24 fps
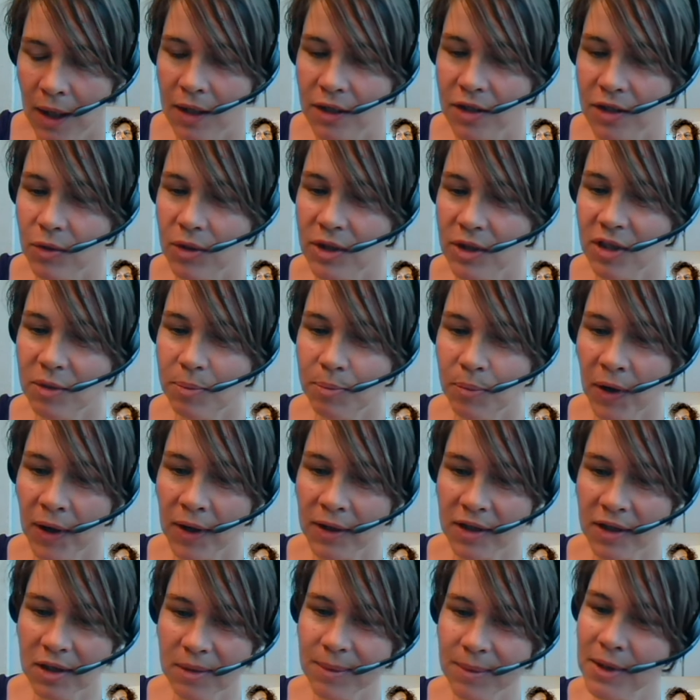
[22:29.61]
So it's
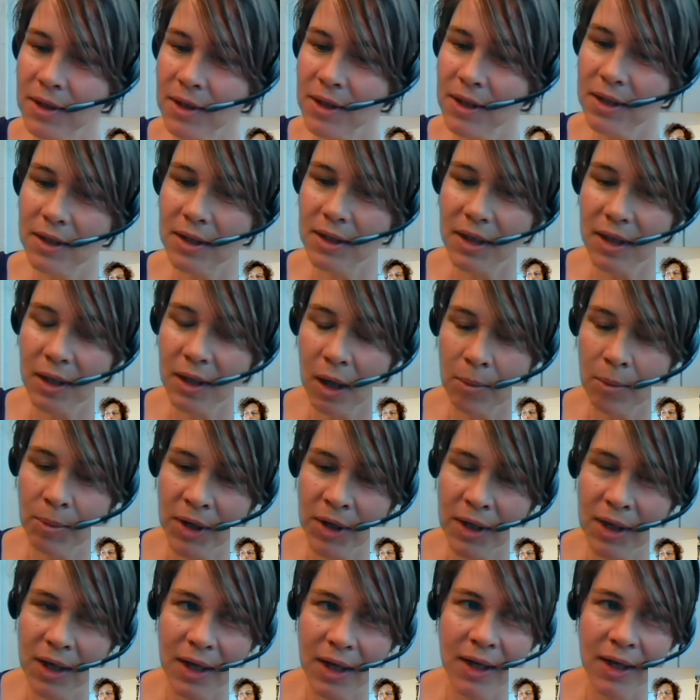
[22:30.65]
possible that in the
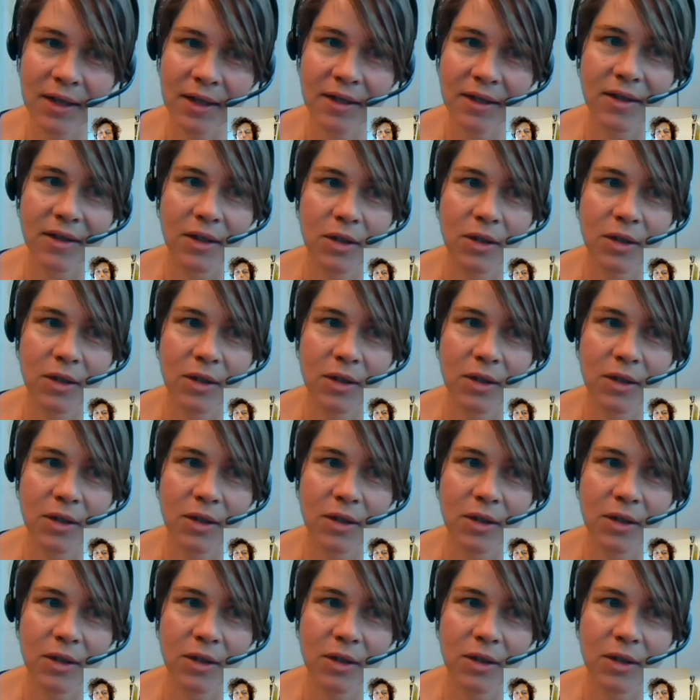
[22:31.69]
coming days